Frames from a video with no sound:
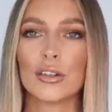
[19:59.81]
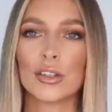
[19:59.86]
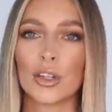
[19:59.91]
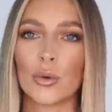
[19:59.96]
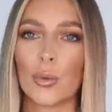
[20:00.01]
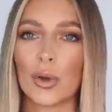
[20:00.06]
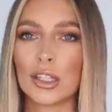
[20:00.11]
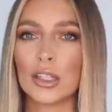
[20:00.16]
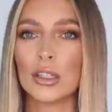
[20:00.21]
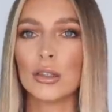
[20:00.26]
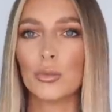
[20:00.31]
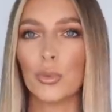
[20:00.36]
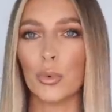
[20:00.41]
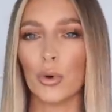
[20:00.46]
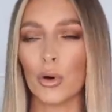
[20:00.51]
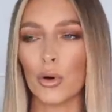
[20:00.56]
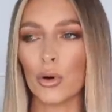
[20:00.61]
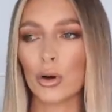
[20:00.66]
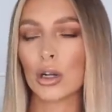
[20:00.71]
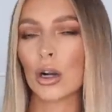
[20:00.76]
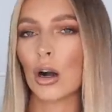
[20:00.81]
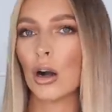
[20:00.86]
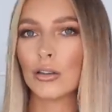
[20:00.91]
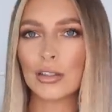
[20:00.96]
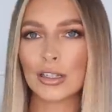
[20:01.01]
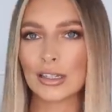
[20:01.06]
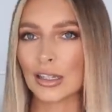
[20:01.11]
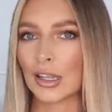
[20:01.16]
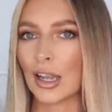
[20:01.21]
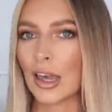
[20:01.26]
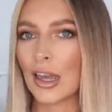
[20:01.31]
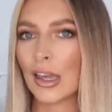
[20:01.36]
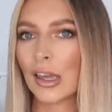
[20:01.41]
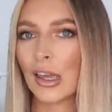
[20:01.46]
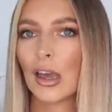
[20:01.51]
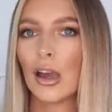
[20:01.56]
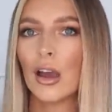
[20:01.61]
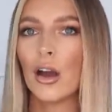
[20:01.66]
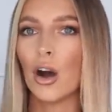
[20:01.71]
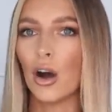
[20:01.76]
So when you walk,
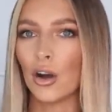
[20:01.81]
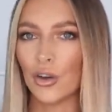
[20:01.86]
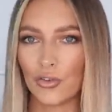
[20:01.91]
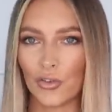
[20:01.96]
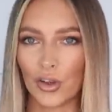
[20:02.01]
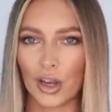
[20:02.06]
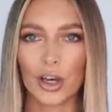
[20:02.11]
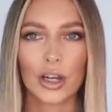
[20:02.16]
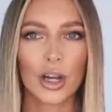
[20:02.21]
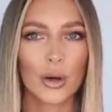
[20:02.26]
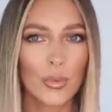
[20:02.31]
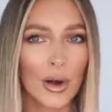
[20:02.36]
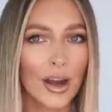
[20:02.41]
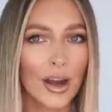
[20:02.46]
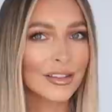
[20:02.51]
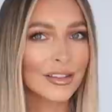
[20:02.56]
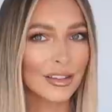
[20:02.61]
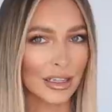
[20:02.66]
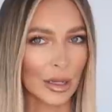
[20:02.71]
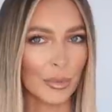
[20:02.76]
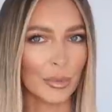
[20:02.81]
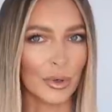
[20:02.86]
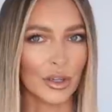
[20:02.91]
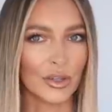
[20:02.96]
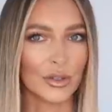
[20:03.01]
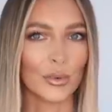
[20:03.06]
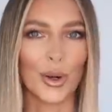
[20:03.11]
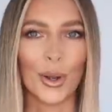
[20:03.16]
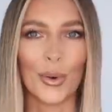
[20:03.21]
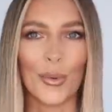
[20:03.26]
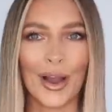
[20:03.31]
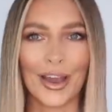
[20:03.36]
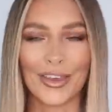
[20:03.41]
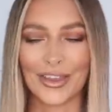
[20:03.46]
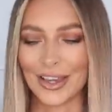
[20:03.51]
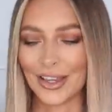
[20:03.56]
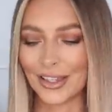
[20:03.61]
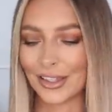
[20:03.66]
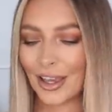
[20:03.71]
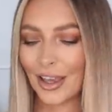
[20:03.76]
honestly, I feel like I'm slippers when I wear
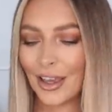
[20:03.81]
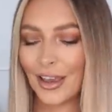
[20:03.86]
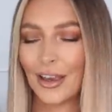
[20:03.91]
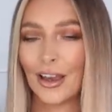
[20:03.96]
these.